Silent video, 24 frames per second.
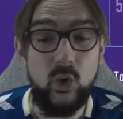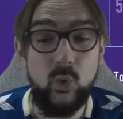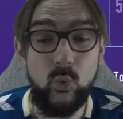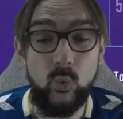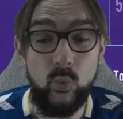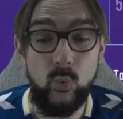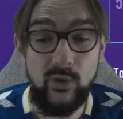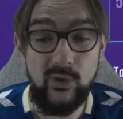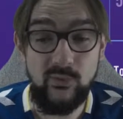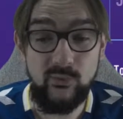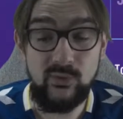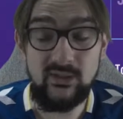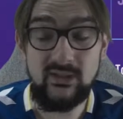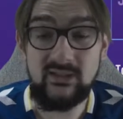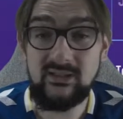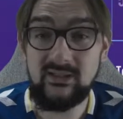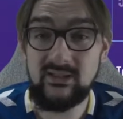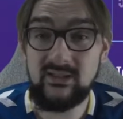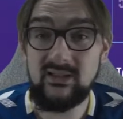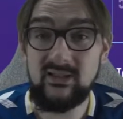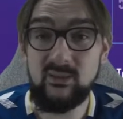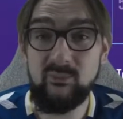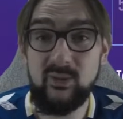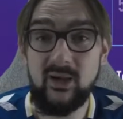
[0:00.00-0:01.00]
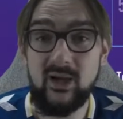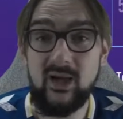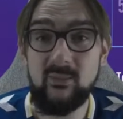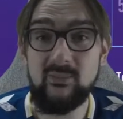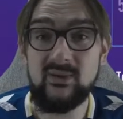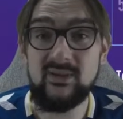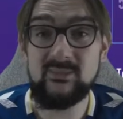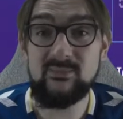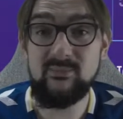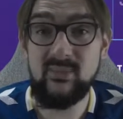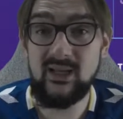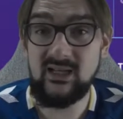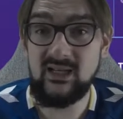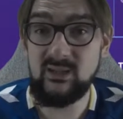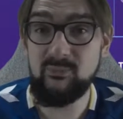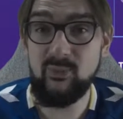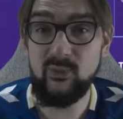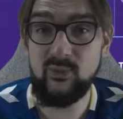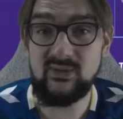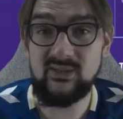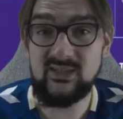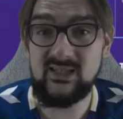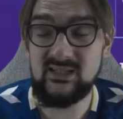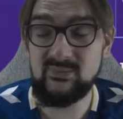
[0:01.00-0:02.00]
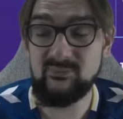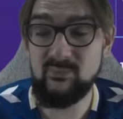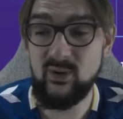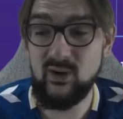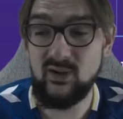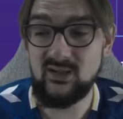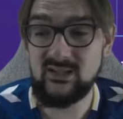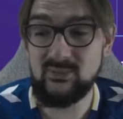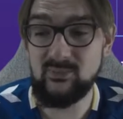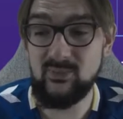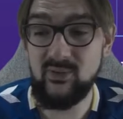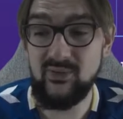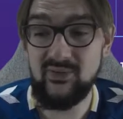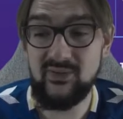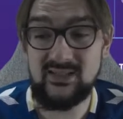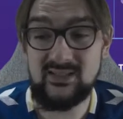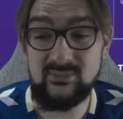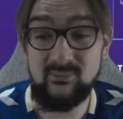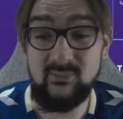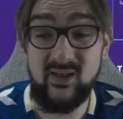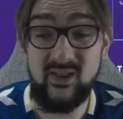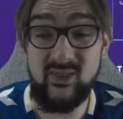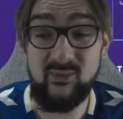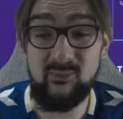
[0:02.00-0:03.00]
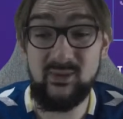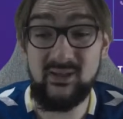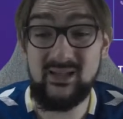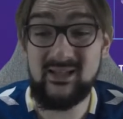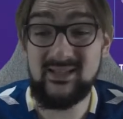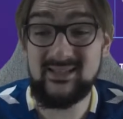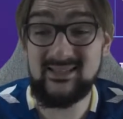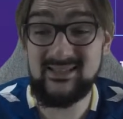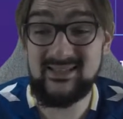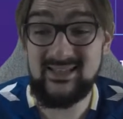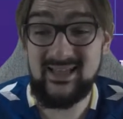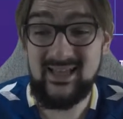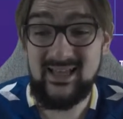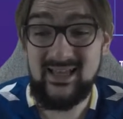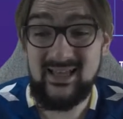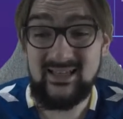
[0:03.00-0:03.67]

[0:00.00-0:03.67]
we really need to pick up as many points as possible this month because